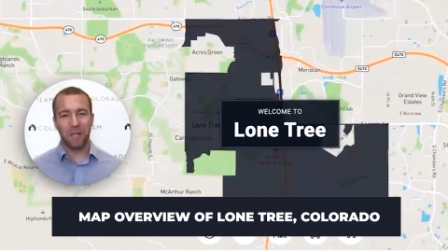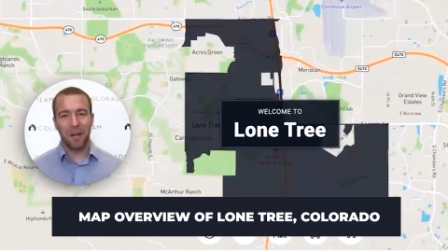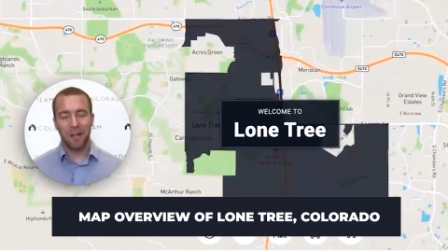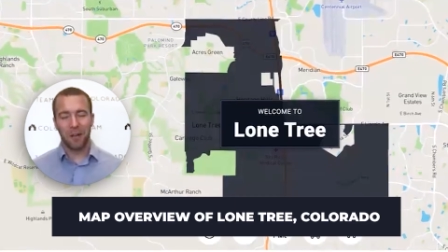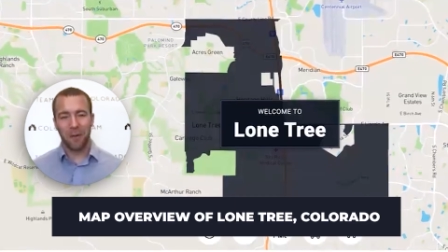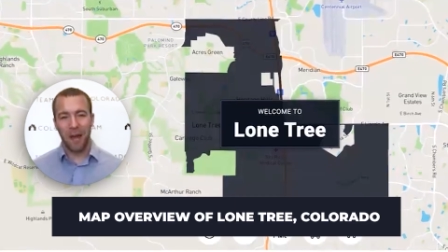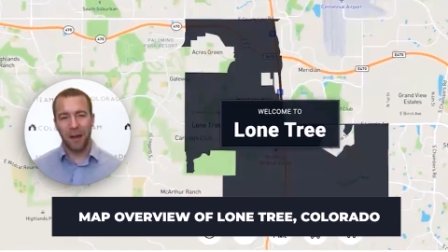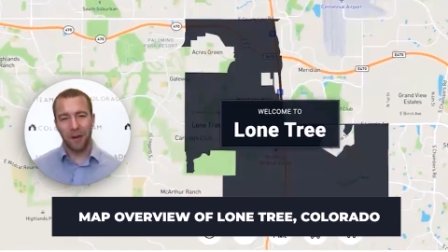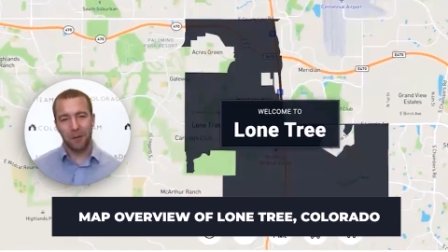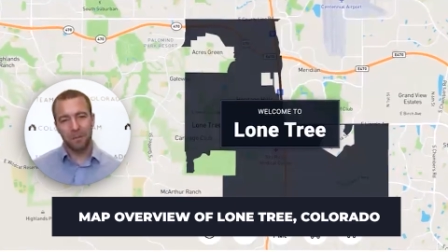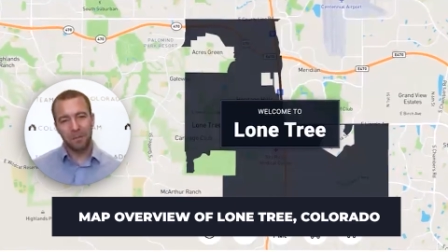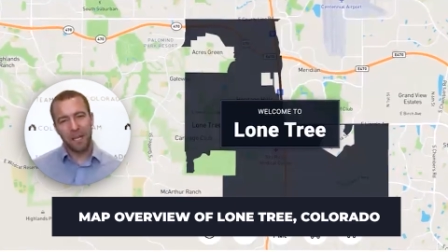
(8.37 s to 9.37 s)

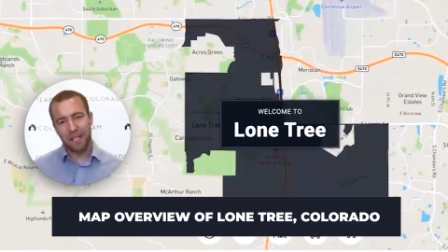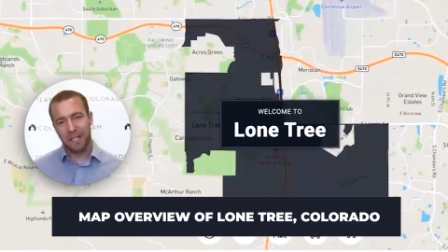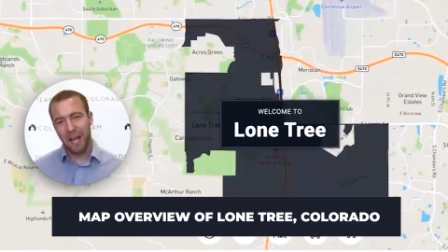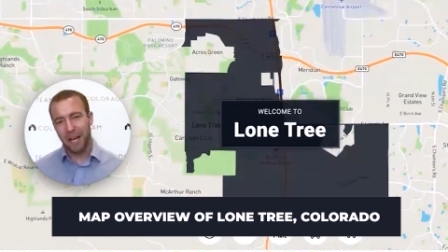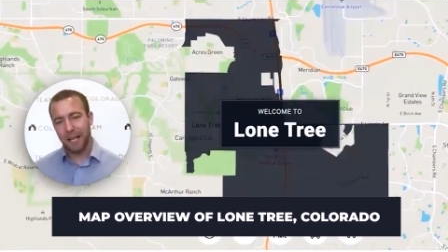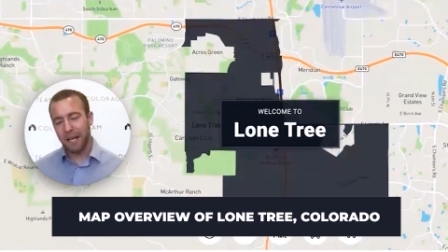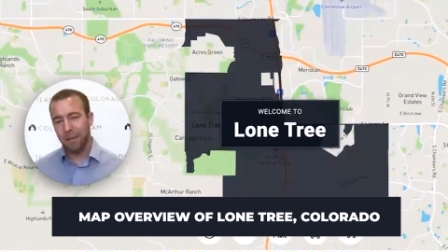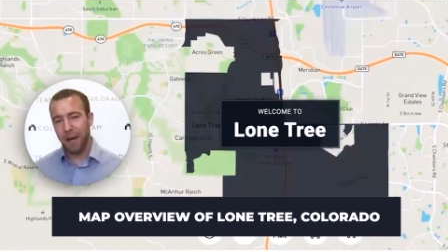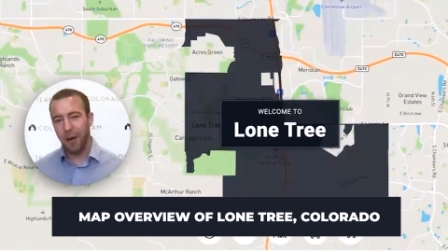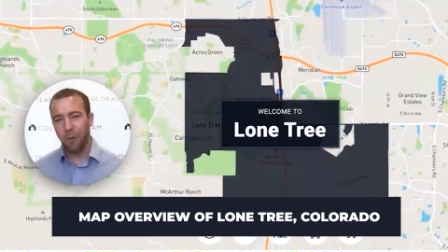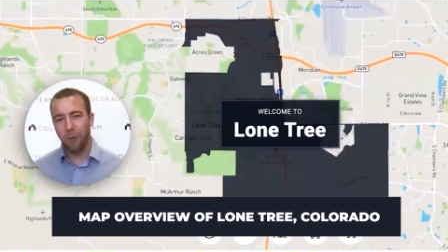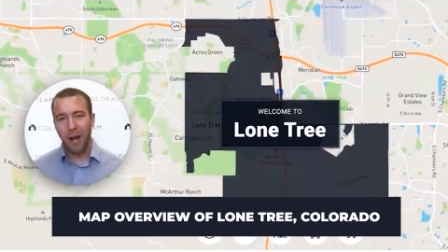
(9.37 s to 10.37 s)
Colorado, and talking
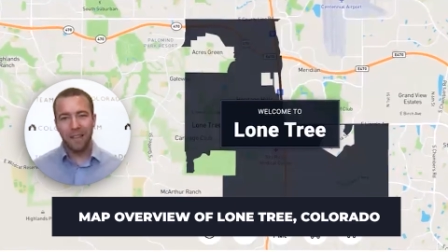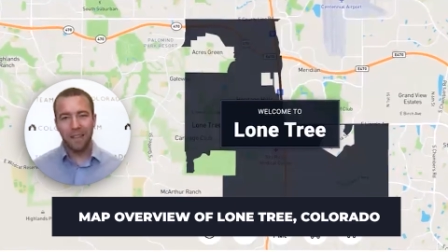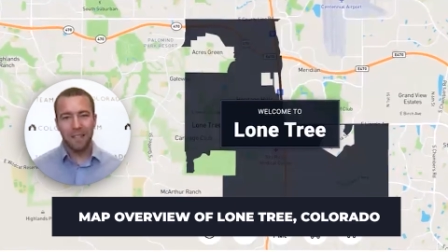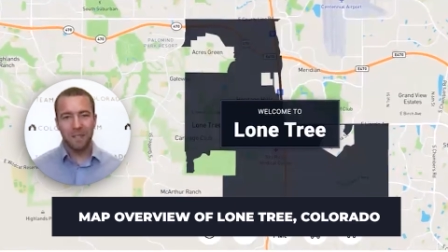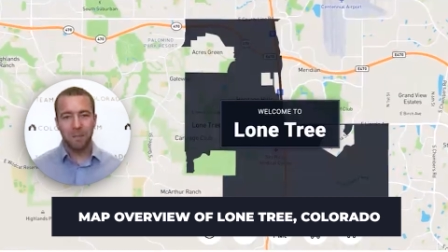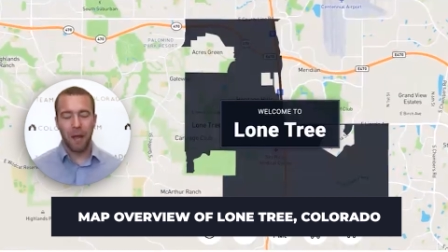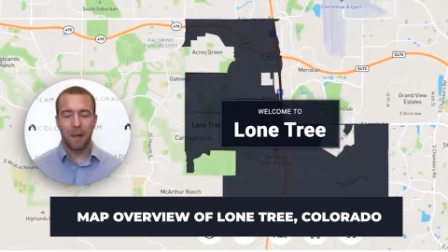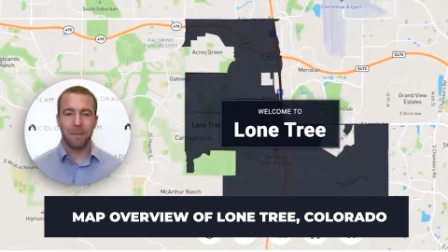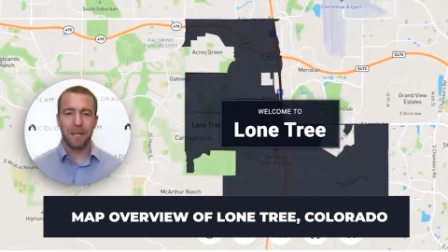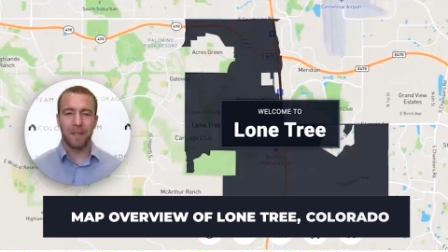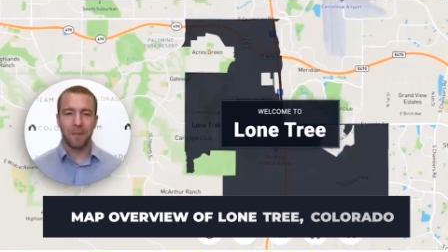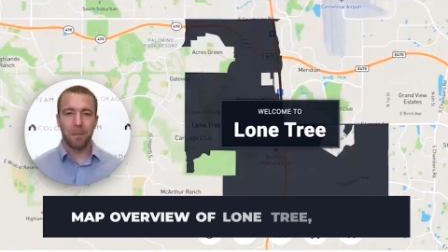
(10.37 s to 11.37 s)
about why this might
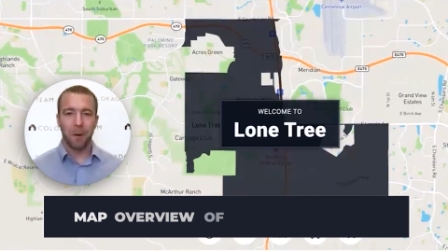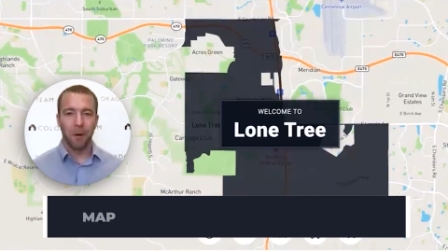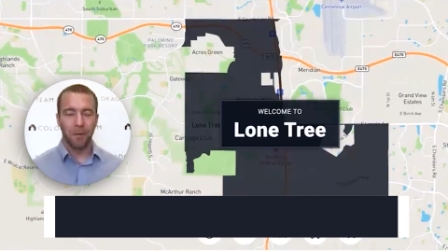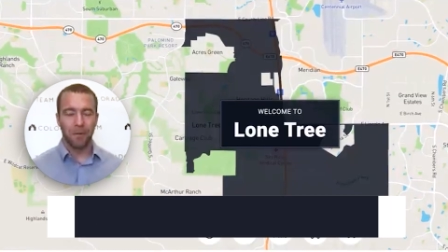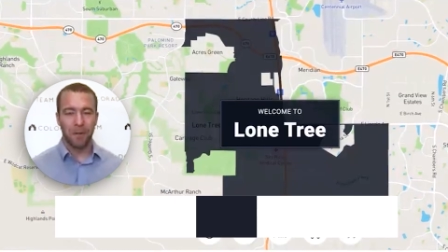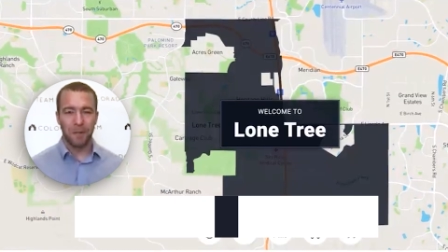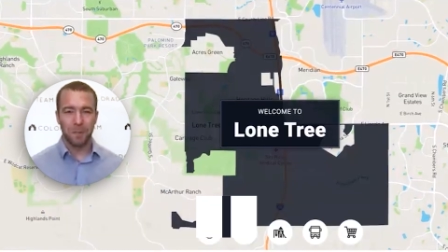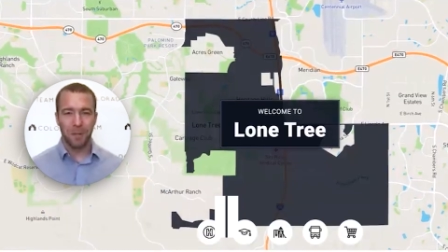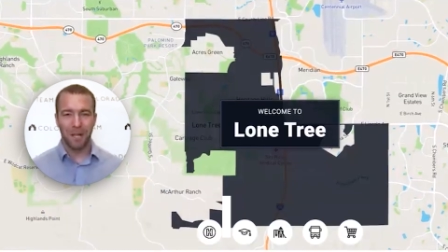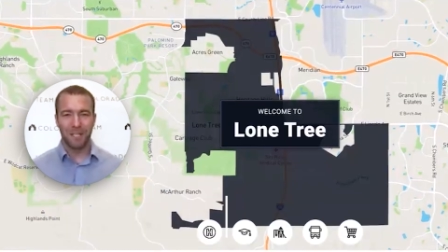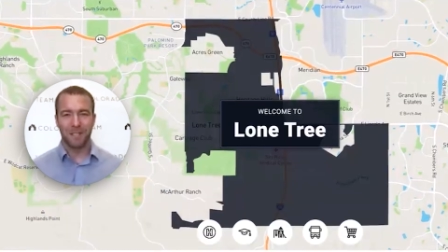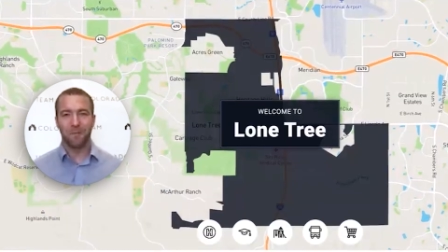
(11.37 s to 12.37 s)
be the perfect
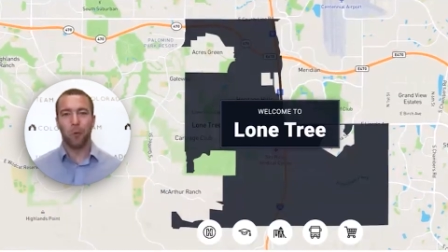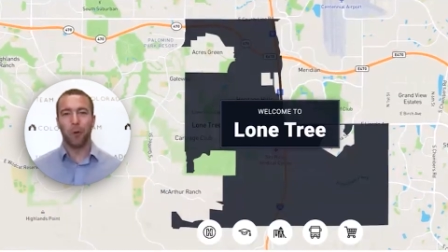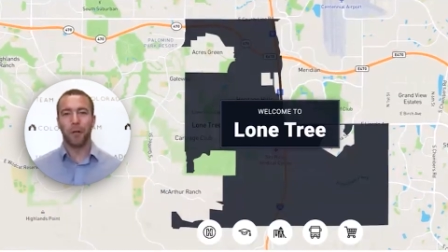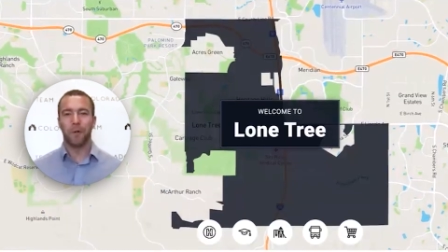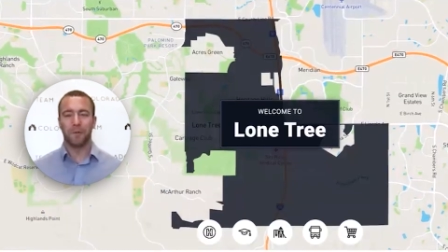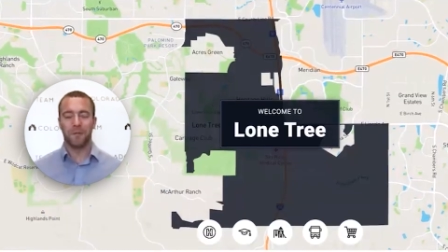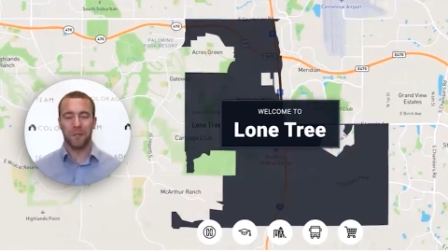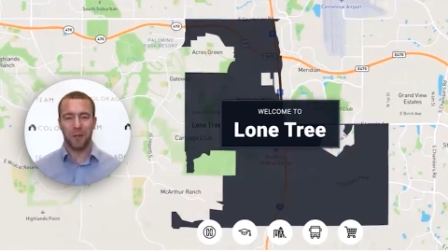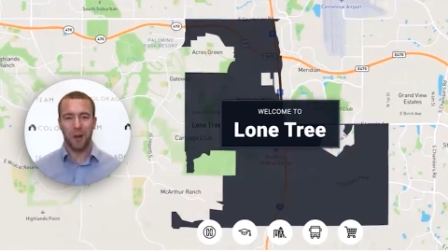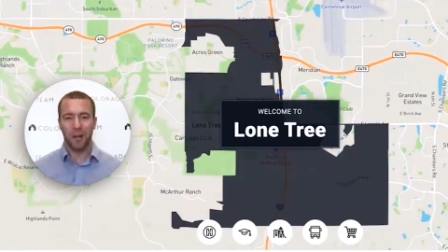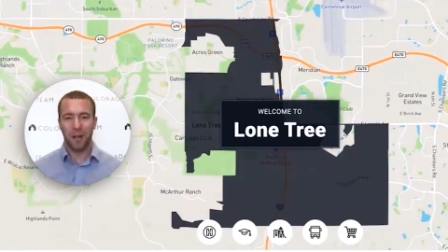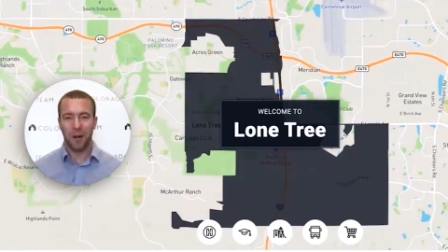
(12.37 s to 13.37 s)
place for you to
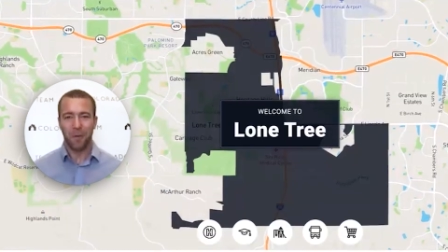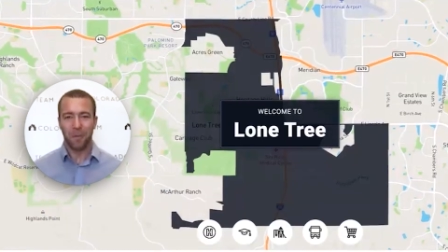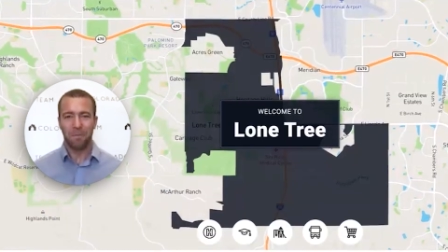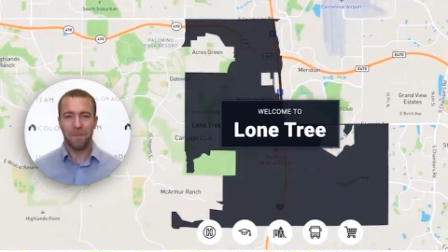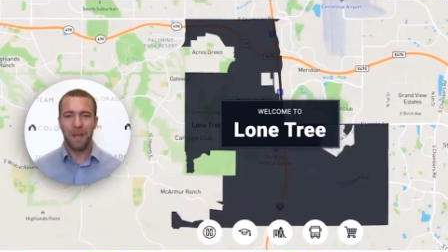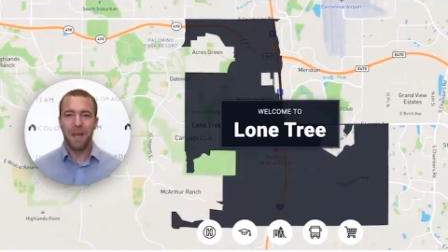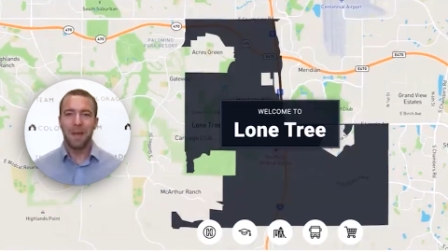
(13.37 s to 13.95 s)
call home.